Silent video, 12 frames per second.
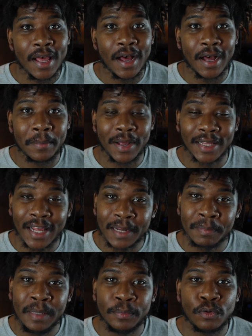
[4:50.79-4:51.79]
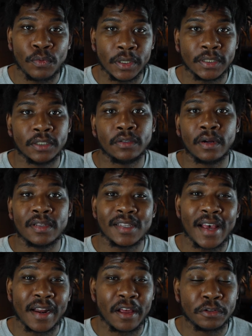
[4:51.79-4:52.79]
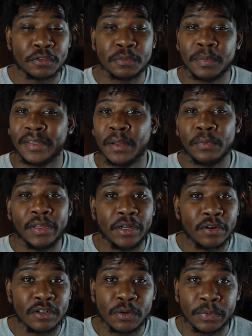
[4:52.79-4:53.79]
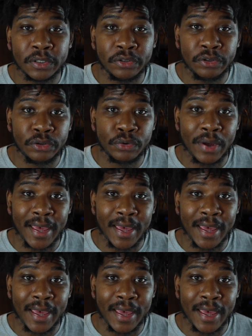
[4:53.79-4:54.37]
A lot of people want to start side hustles, but they really don't know what to do.